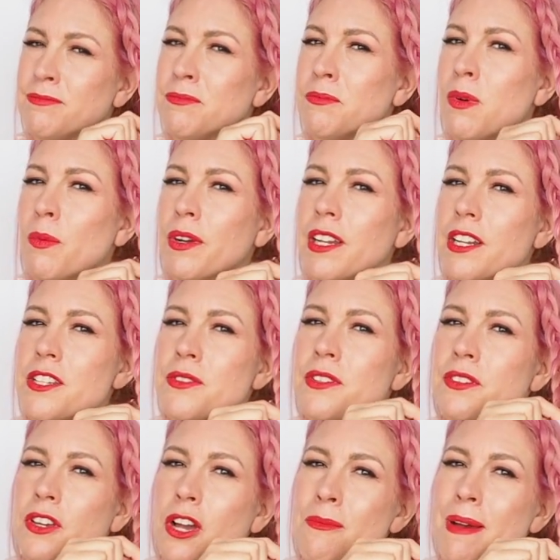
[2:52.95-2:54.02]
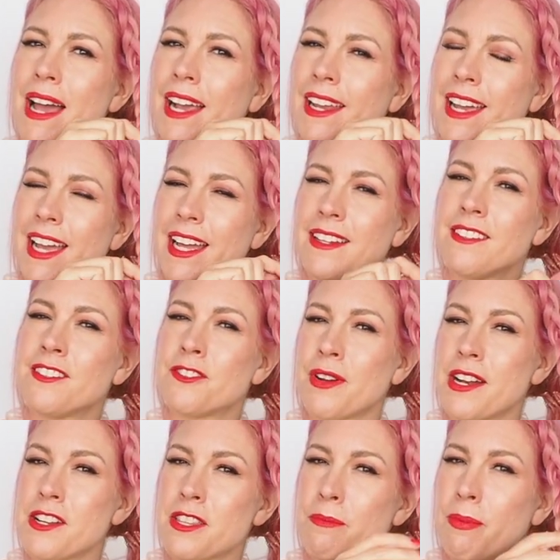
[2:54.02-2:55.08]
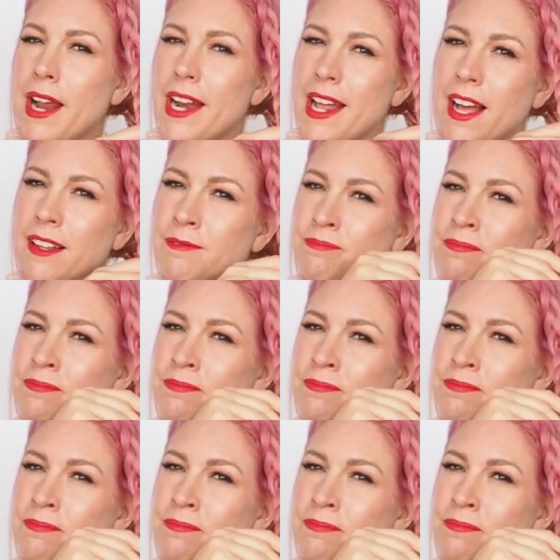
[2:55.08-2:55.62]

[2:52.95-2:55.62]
what we're going to do is go back and stretch the braid out.